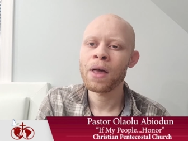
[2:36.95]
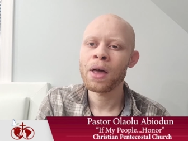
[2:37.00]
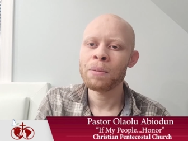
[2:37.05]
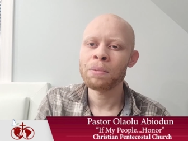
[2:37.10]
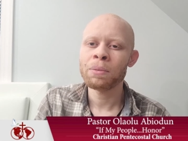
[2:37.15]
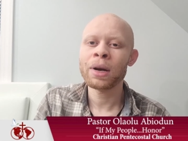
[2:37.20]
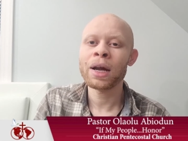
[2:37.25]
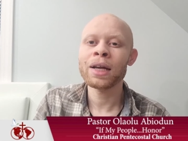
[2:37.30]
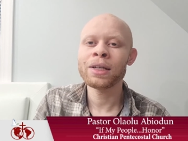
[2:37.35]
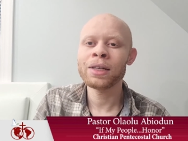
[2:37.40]

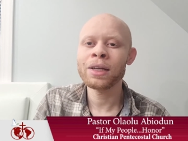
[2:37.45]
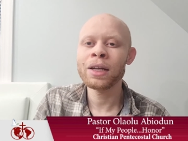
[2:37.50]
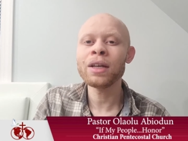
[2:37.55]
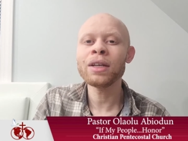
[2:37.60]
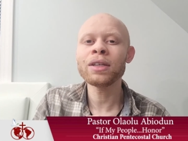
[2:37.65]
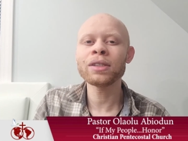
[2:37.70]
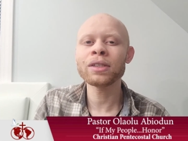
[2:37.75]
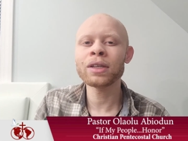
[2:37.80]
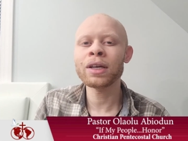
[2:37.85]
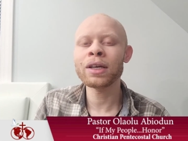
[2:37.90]
But I dare to
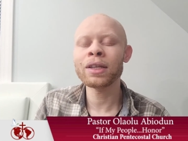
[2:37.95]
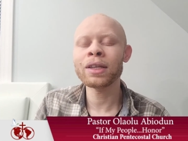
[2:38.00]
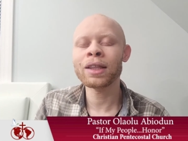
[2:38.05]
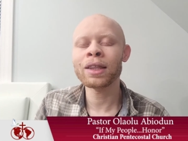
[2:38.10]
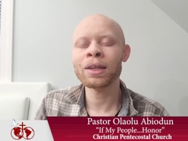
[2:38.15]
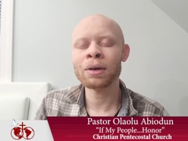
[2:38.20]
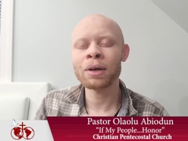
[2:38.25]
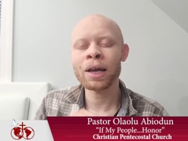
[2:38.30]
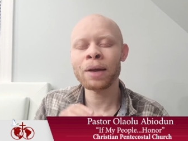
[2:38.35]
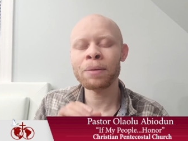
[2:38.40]
say that
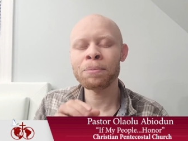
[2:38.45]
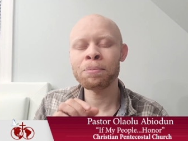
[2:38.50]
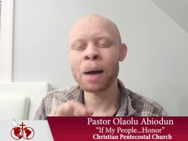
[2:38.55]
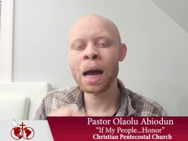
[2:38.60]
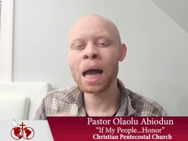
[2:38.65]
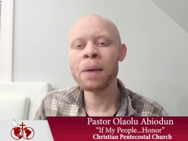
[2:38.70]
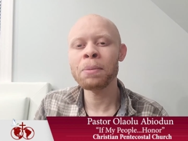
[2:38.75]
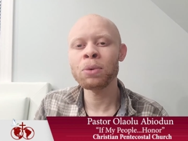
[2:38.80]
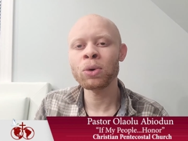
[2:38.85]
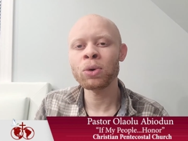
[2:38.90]
the
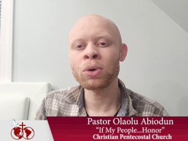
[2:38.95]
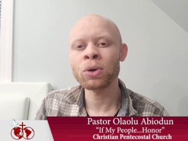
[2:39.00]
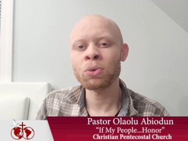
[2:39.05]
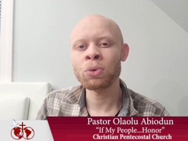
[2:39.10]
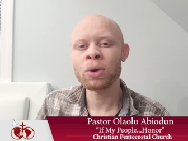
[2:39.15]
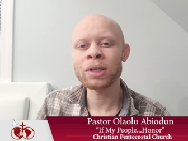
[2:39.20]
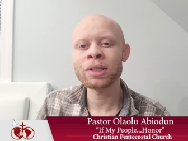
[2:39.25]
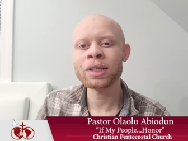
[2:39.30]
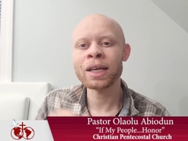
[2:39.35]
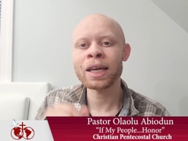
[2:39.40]
Bible
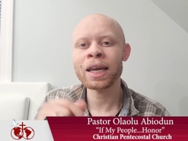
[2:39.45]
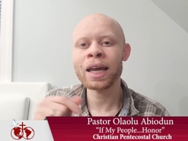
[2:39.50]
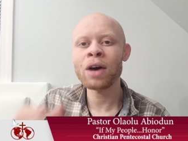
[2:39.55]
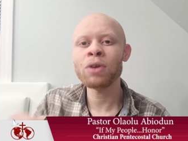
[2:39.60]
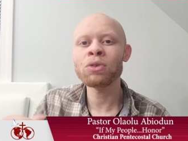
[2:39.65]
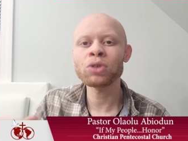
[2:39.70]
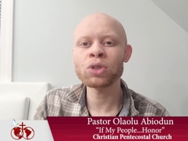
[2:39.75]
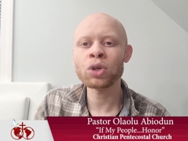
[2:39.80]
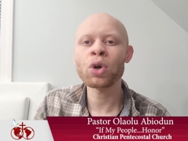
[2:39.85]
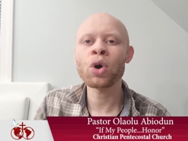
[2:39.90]
runs
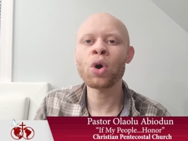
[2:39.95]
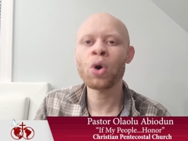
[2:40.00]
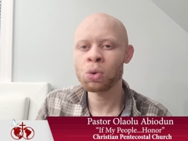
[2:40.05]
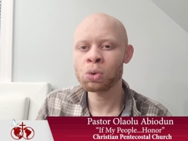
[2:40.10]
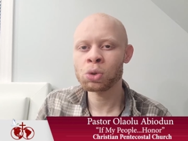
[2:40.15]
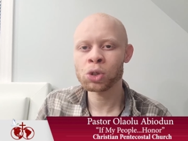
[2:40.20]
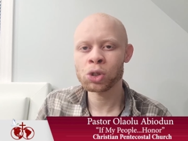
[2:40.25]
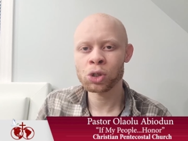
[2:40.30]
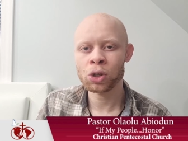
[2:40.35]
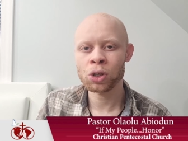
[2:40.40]

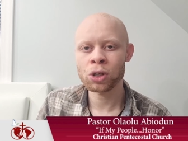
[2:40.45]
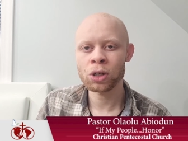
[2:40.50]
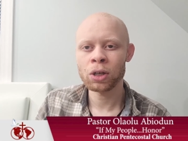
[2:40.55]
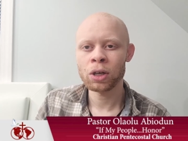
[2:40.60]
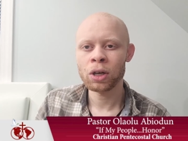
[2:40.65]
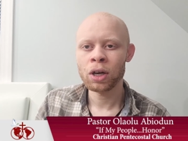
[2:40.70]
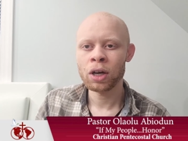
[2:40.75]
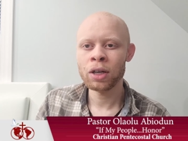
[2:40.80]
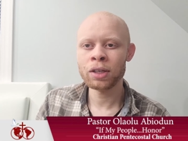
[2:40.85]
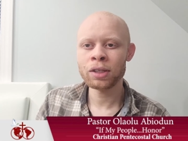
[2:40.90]
counterculture.
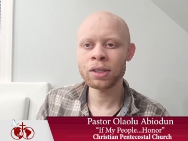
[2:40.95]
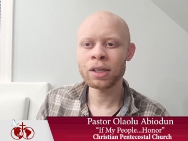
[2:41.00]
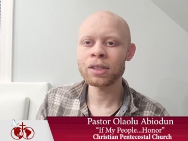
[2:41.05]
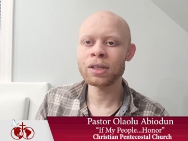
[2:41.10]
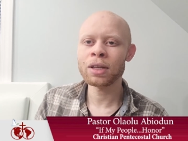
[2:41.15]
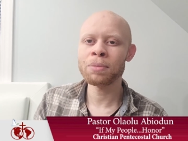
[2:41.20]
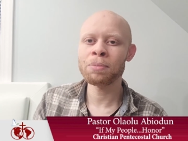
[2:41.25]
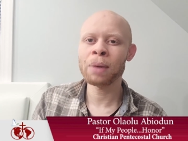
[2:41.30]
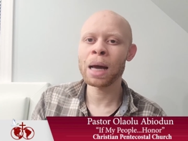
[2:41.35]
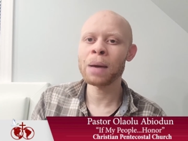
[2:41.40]
In the sense
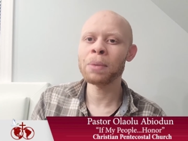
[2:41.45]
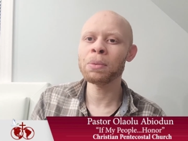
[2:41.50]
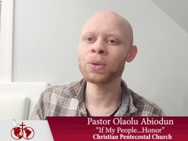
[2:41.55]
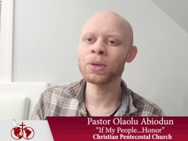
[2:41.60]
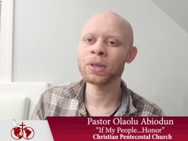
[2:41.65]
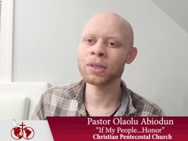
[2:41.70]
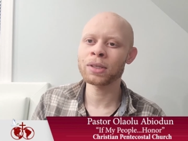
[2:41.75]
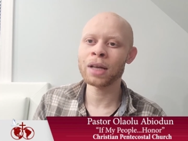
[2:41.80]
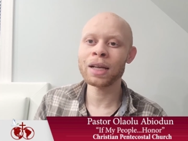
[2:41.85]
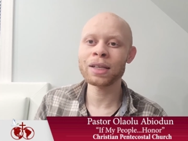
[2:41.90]
that the Bible
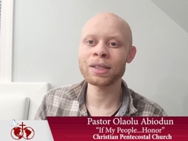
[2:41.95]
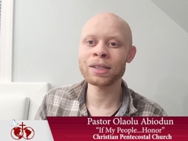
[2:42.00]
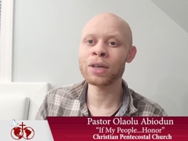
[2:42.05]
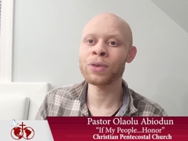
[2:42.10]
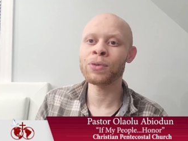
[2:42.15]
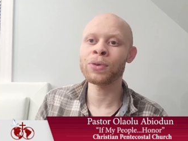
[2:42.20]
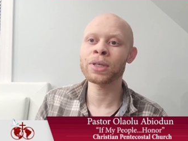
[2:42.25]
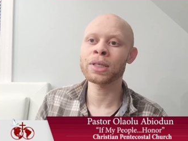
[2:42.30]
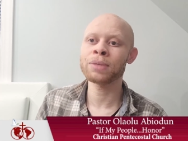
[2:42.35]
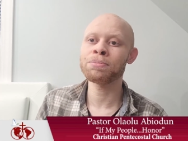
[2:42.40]
does not say
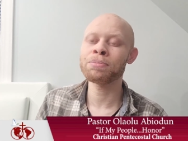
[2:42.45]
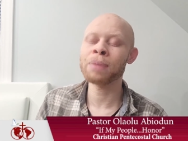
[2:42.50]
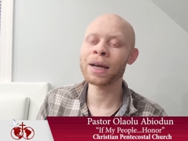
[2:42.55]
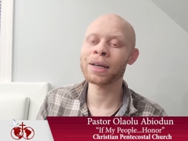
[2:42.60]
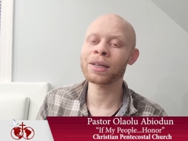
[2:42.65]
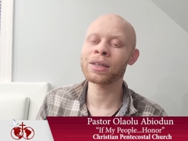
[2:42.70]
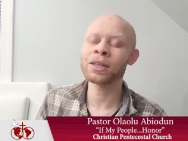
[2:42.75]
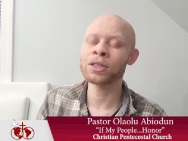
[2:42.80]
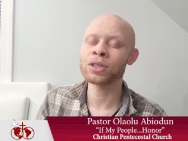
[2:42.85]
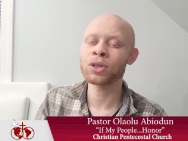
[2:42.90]

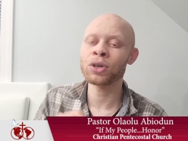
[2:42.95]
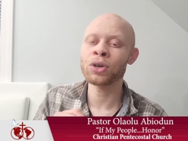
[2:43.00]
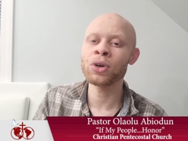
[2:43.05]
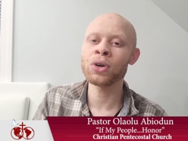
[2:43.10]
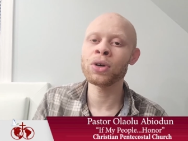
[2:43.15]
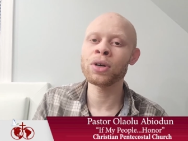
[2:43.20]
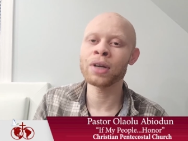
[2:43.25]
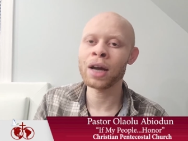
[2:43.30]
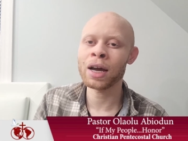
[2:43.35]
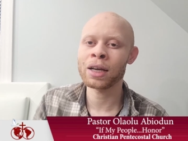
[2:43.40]
respect is
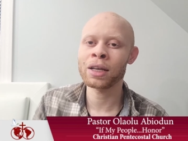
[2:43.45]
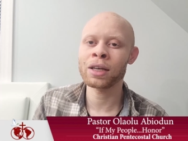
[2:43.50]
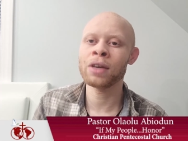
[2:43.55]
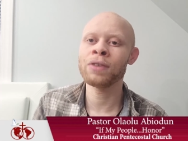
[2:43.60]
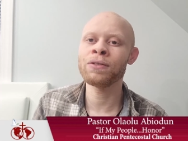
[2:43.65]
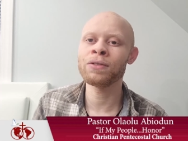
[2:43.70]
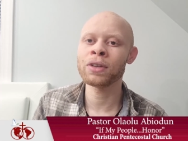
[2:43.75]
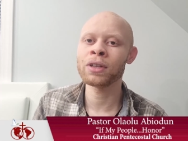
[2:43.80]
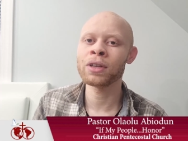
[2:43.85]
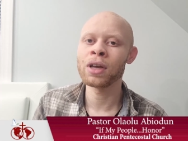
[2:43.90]
earned, not
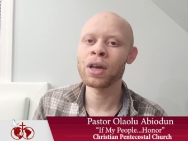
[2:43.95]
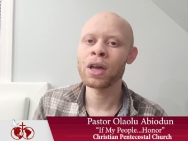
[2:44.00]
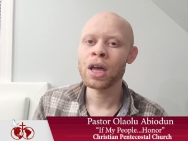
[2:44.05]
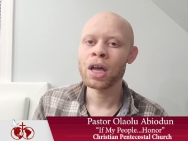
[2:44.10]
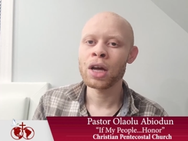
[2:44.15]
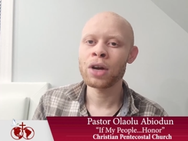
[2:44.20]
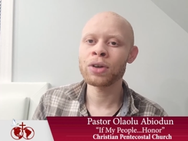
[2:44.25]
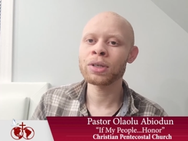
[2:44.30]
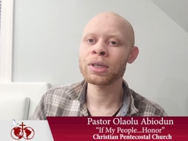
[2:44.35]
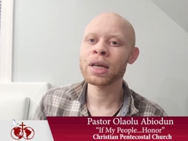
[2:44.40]
given.
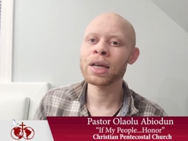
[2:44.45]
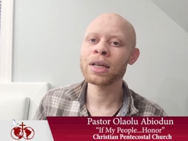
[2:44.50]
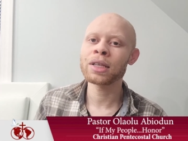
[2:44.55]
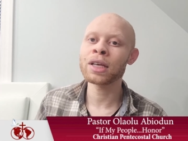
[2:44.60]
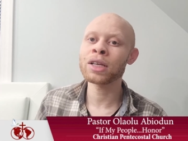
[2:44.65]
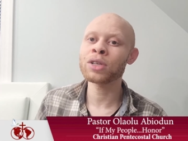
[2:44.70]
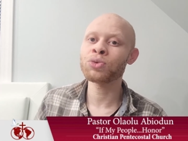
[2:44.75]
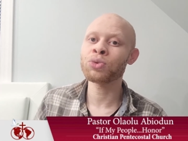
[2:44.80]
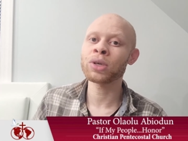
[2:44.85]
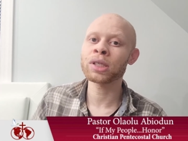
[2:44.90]
It
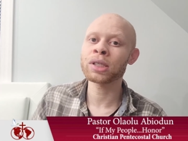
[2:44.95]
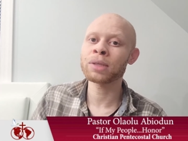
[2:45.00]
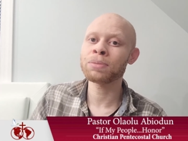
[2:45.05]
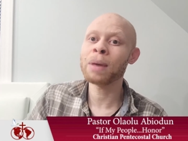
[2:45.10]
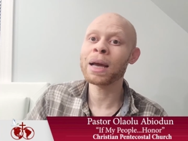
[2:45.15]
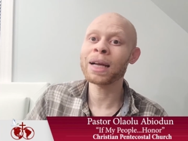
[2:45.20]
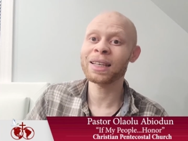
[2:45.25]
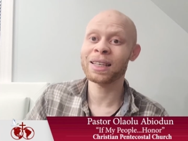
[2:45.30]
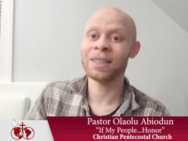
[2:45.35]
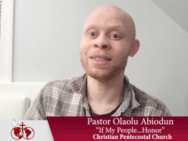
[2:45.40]
says
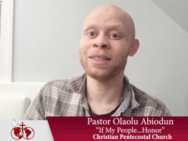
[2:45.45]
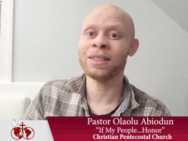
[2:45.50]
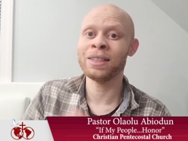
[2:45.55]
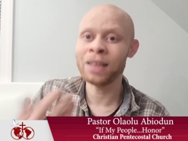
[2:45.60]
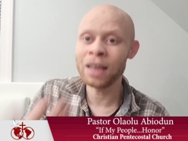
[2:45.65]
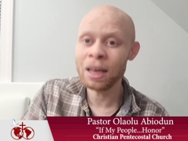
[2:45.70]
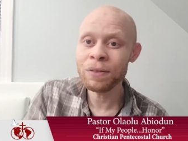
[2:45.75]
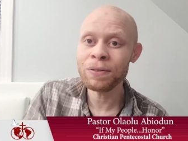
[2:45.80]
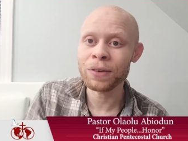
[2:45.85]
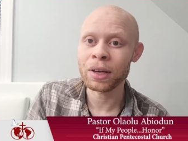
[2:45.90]
respect is
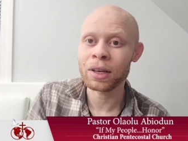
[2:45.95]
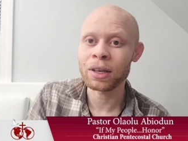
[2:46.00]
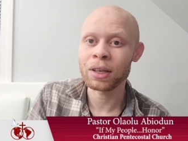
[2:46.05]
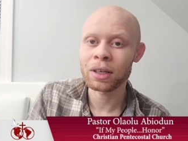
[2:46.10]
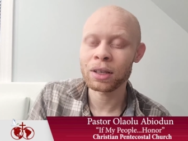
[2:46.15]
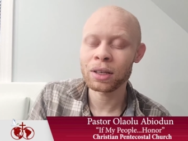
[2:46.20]
given.